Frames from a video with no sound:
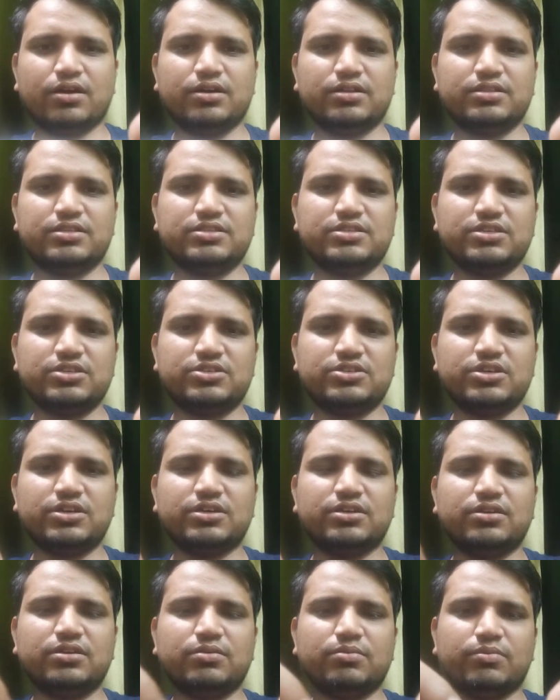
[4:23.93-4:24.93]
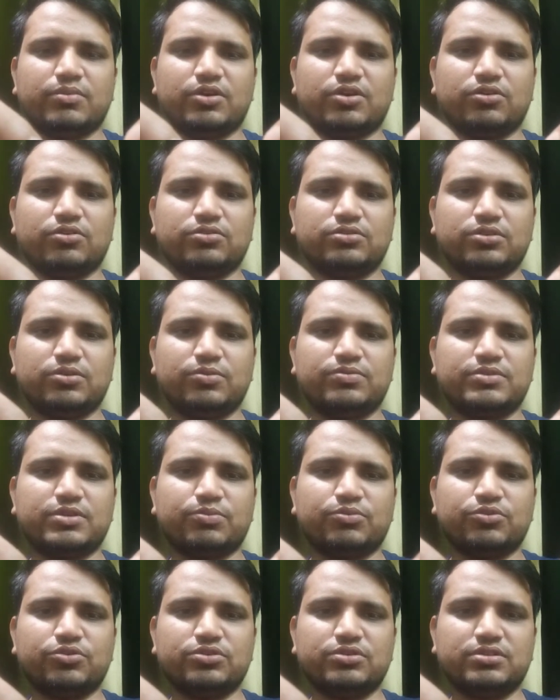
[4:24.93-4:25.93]
This is done because if
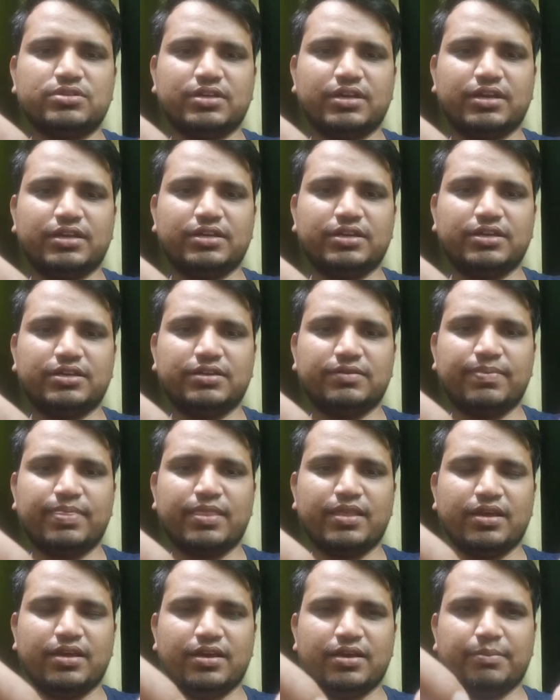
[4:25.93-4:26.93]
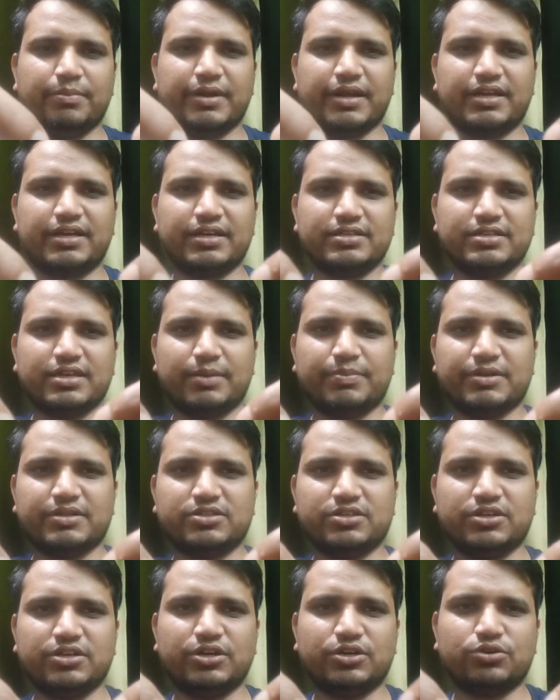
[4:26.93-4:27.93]
suppose any breakage
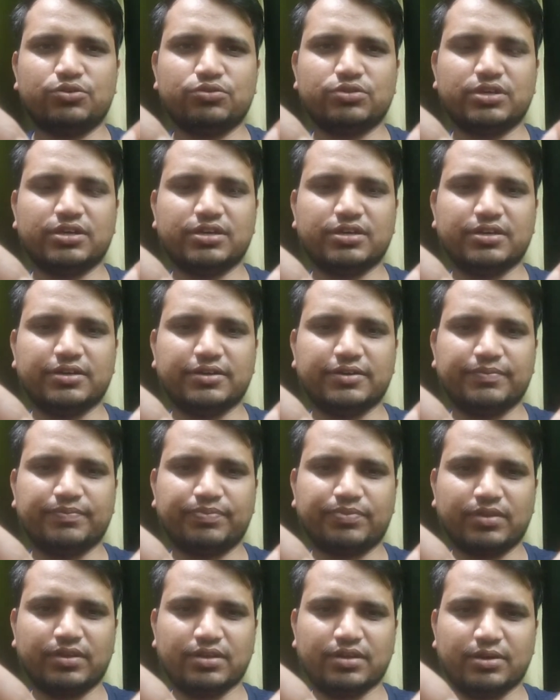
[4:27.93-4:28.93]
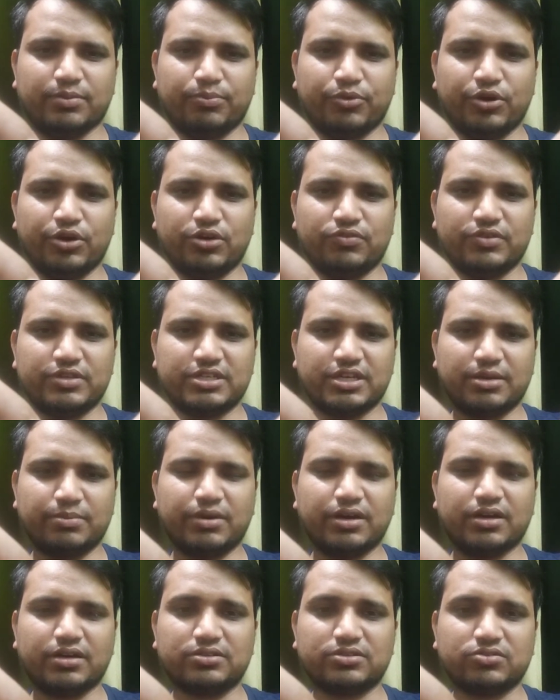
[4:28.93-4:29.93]
happens near to the point which I
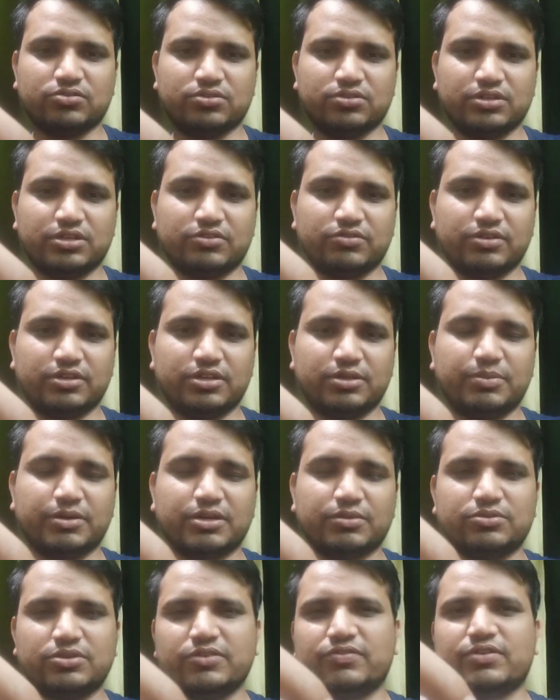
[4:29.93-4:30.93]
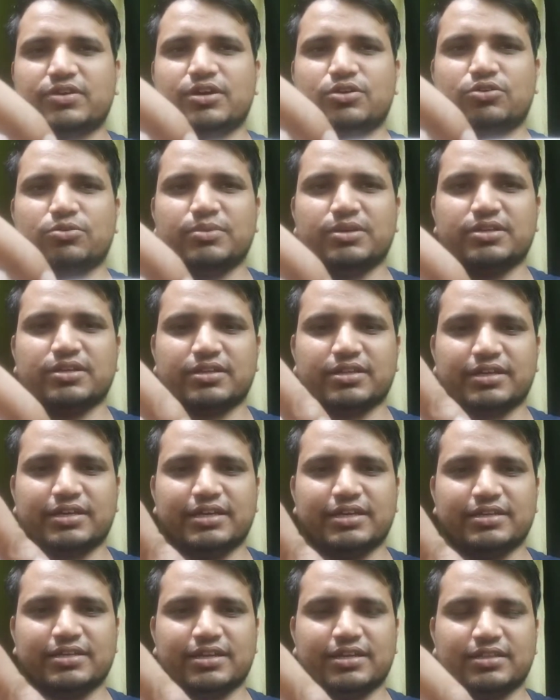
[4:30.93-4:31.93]
marked, so it becomes difficult to measure the
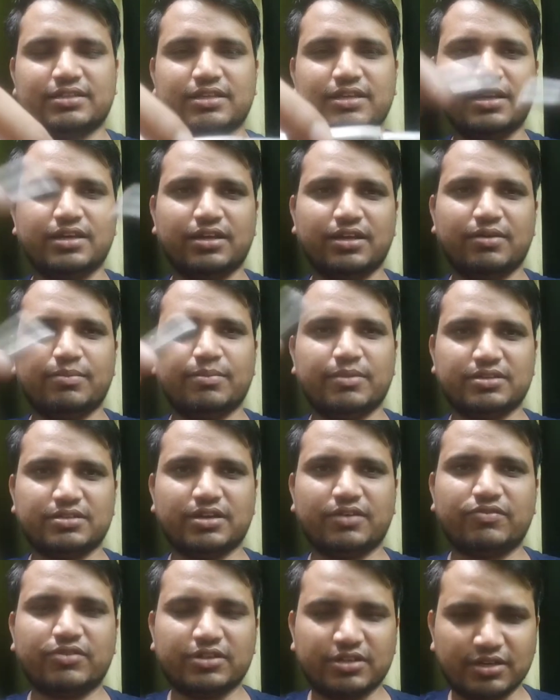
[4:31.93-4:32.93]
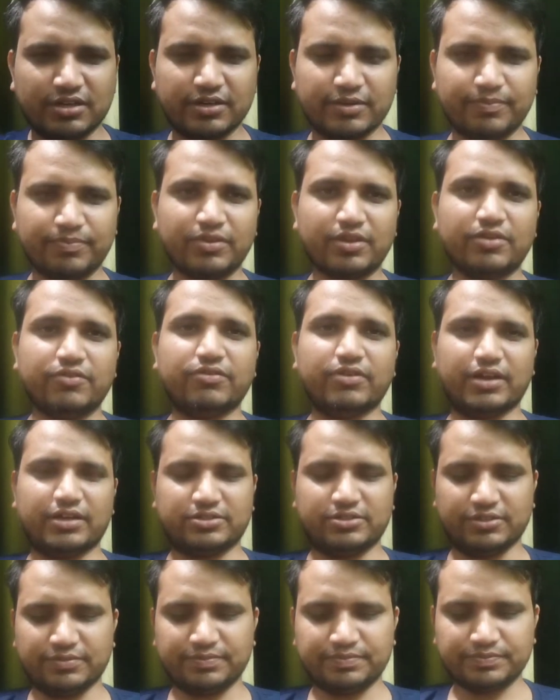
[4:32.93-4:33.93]
gauge length and after the
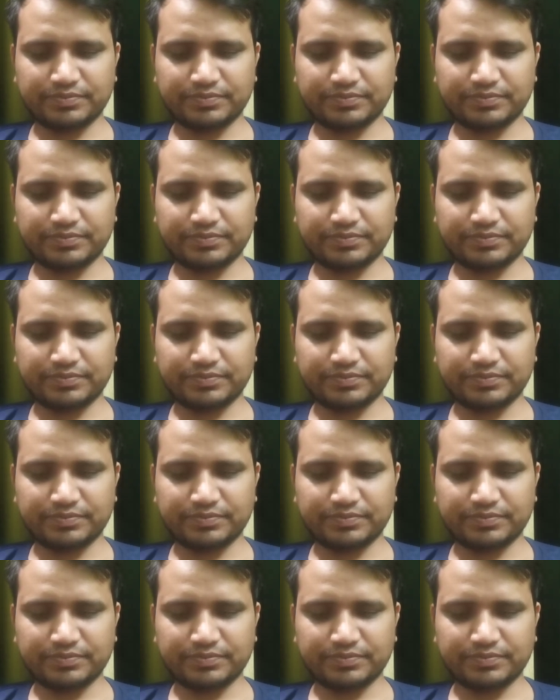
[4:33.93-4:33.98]
fracture.